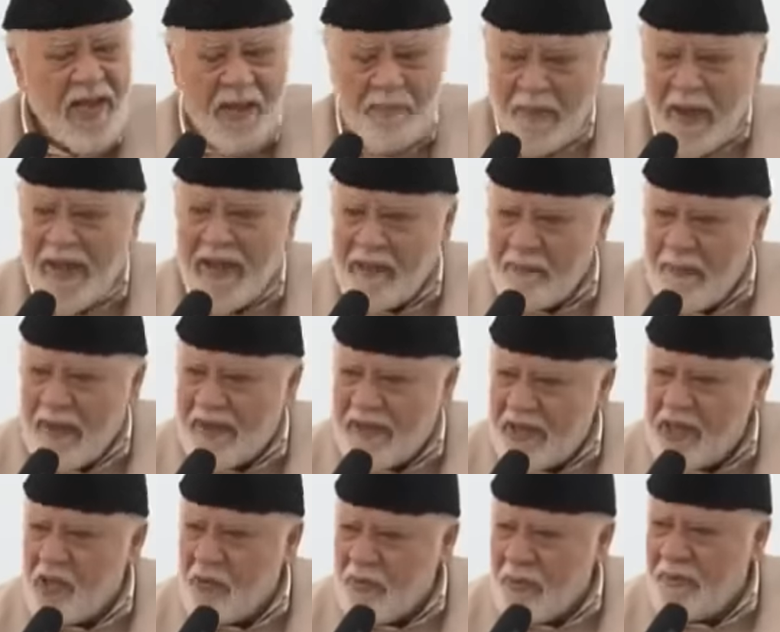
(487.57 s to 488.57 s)
Am I a
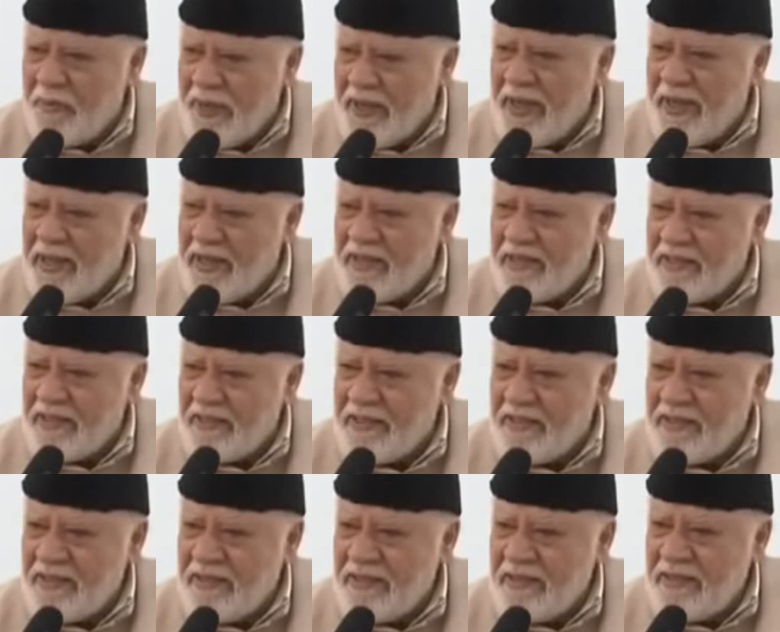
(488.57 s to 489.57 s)
better human being?
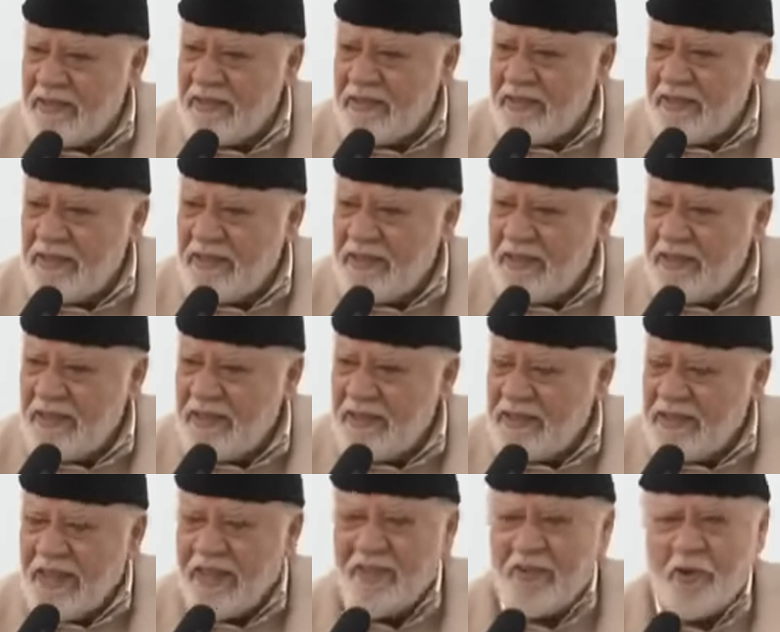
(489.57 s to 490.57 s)

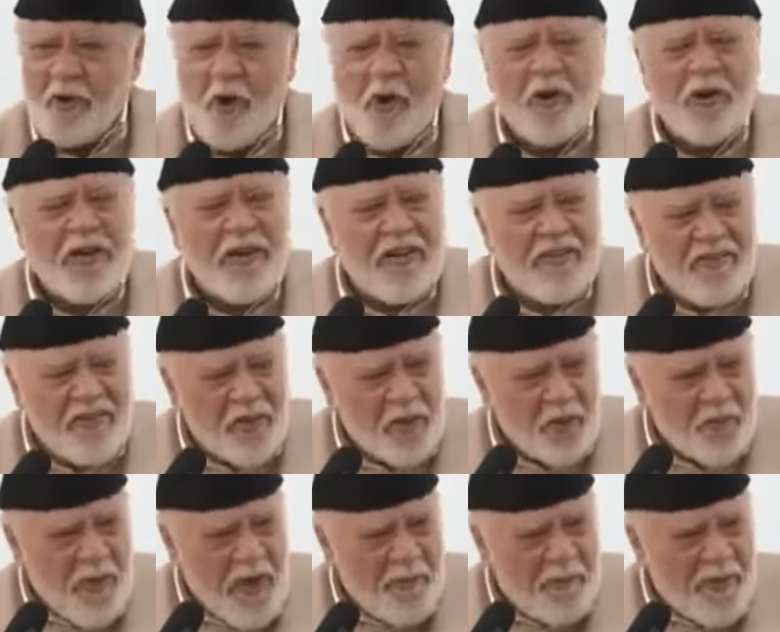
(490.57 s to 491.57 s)
Does God listen
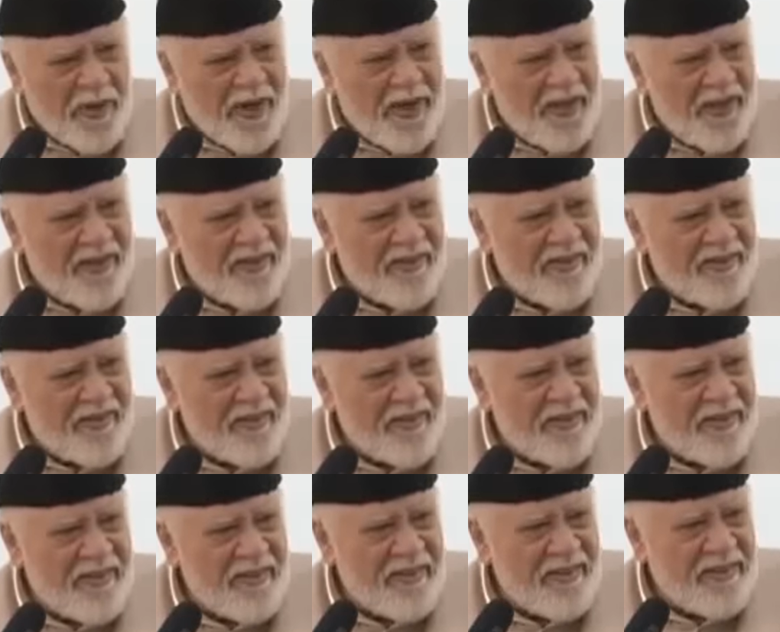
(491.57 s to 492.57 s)
to my
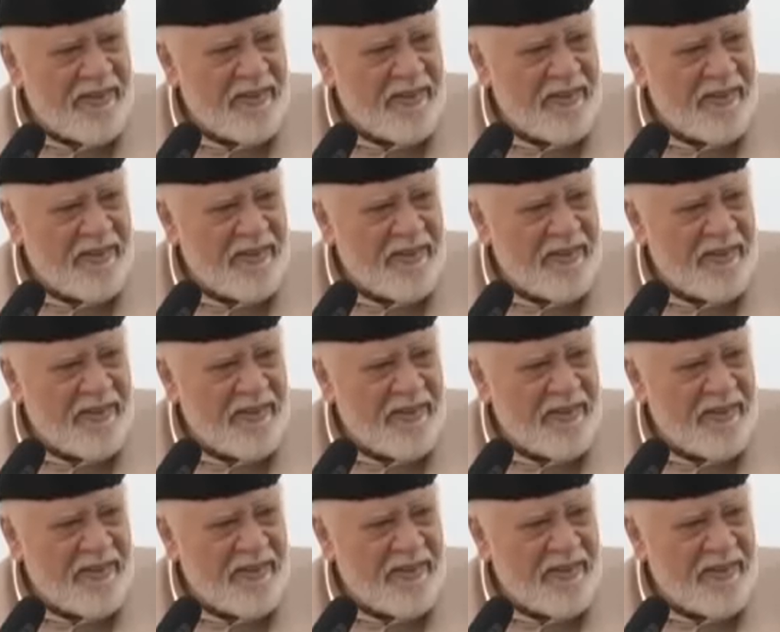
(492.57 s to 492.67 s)
prayers?